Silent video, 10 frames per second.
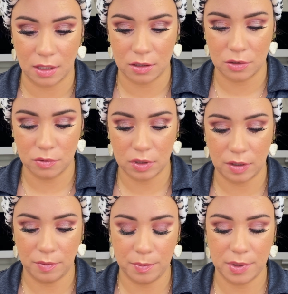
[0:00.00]
you'll
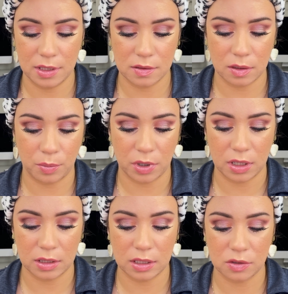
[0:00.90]
never be
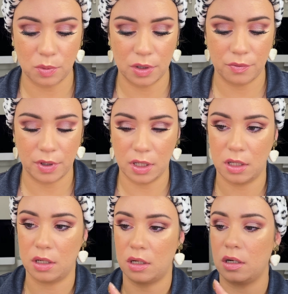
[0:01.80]
disappointed. This one right
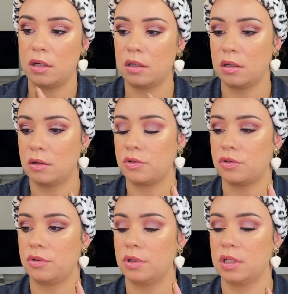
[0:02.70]
here, I'll show
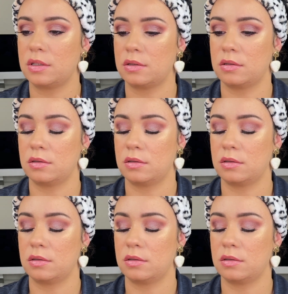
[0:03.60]
you guys.